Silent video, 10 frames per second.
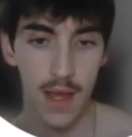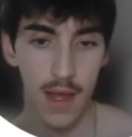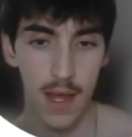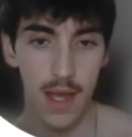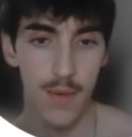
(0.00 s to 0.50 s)

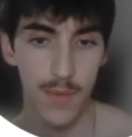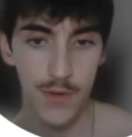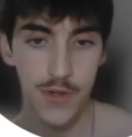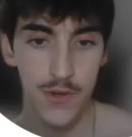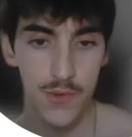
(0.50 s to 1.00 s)
I
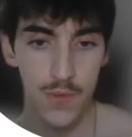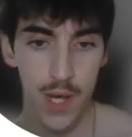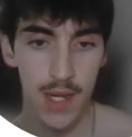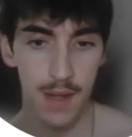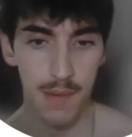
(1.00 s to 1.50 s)
do
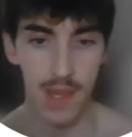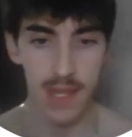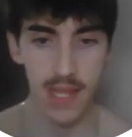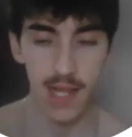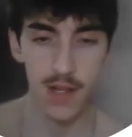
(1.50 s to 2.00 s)
end up
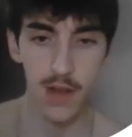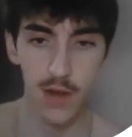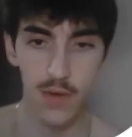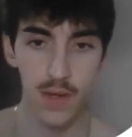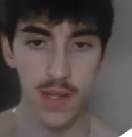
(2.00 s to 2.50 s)
letting that
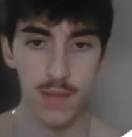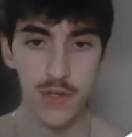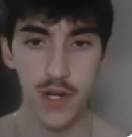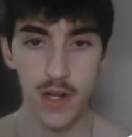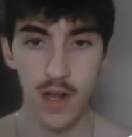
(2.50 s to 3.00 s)
go, and then I'm
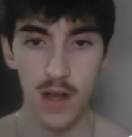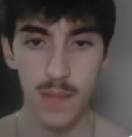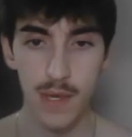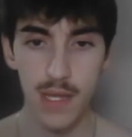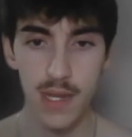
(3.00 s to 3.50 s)
just going to
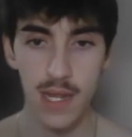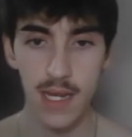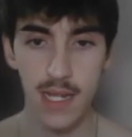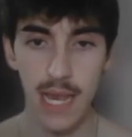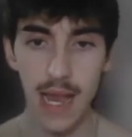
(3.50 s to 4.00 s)
come in
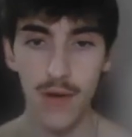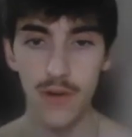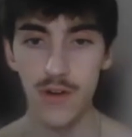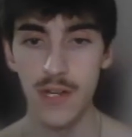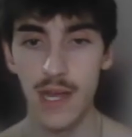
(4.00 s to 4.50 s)
and
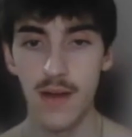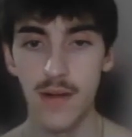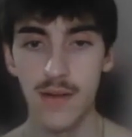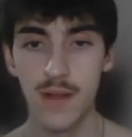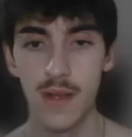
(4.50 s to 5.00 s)
counter
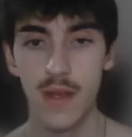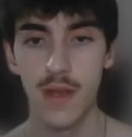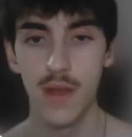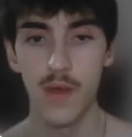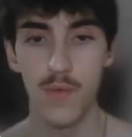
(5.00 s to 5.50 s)
down
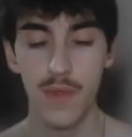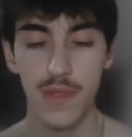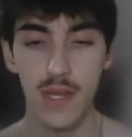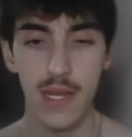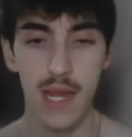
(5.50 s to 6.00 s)
with
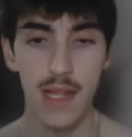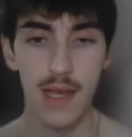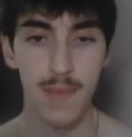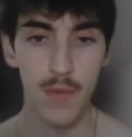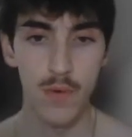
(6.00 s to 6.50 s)
the
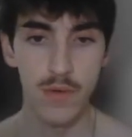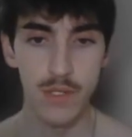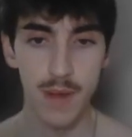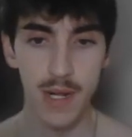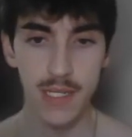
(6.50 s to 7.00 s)
Annihilape. I will
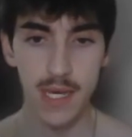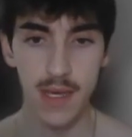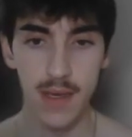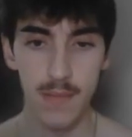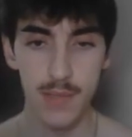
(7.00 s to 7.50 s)
respect
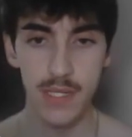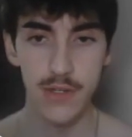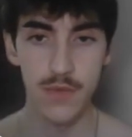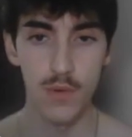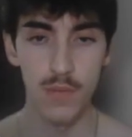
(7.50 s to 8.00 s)
a
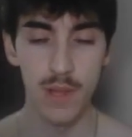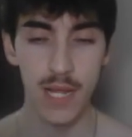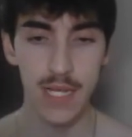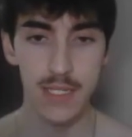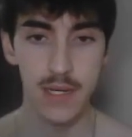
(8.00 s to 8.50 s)
potential
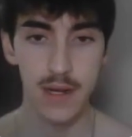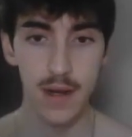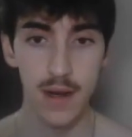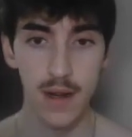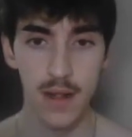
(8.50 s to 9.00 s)
Moonblast
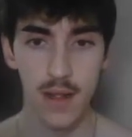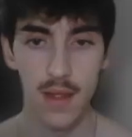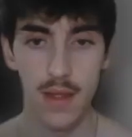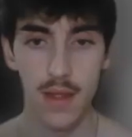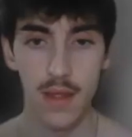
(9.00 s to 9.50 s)
here.
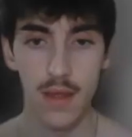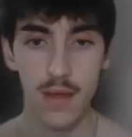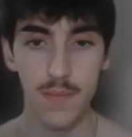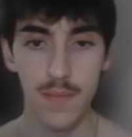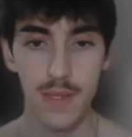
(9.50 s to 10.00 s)

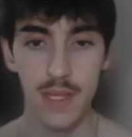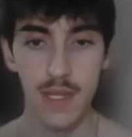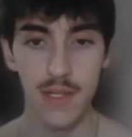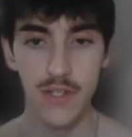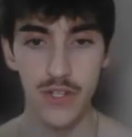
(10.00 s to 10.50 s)
It
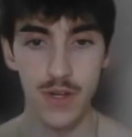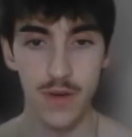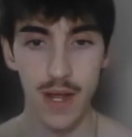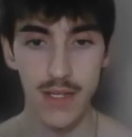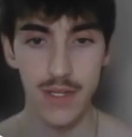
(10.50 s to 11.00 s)
is just the
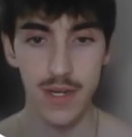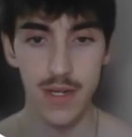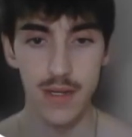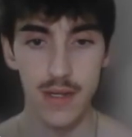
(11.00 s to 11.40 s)
Grass Knot.